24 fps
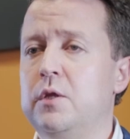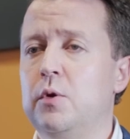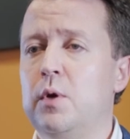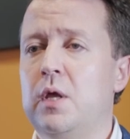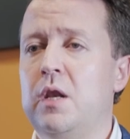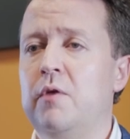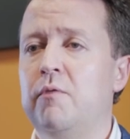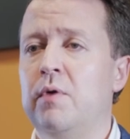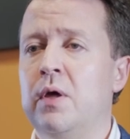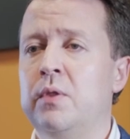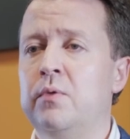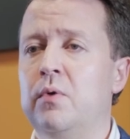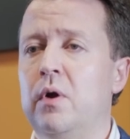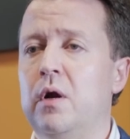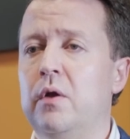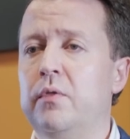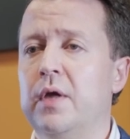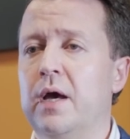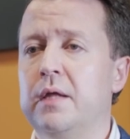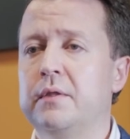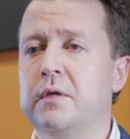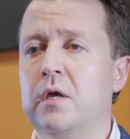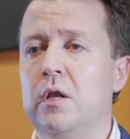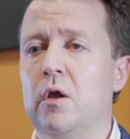to any vendor
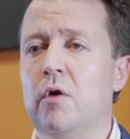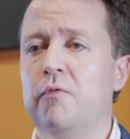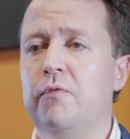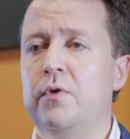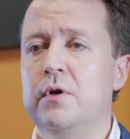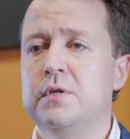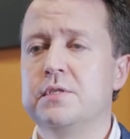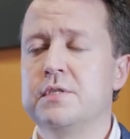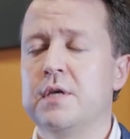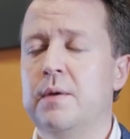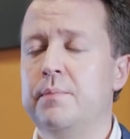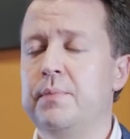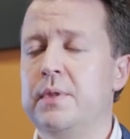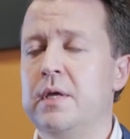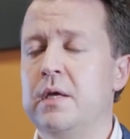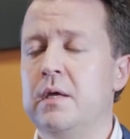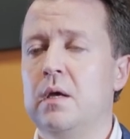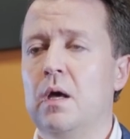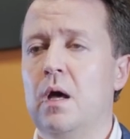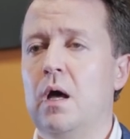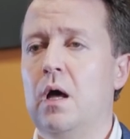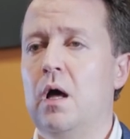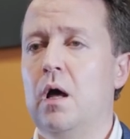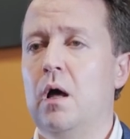that can offer
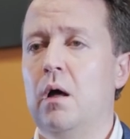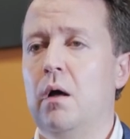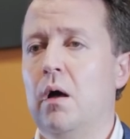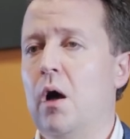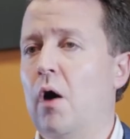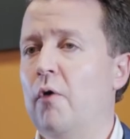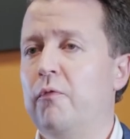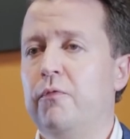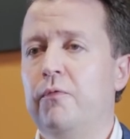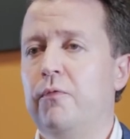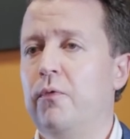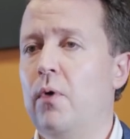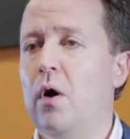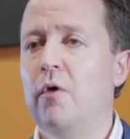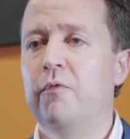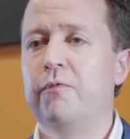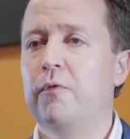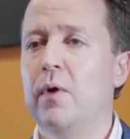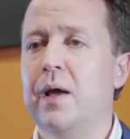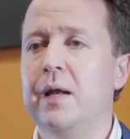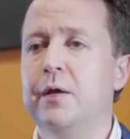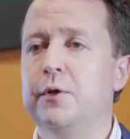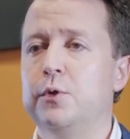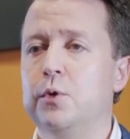something of
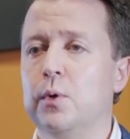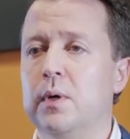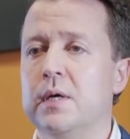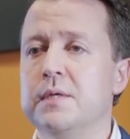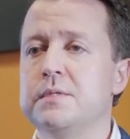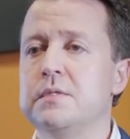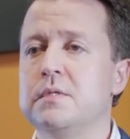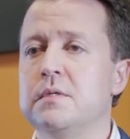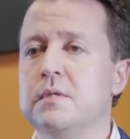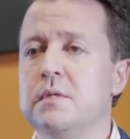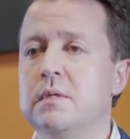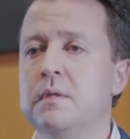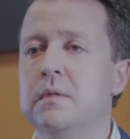value to us.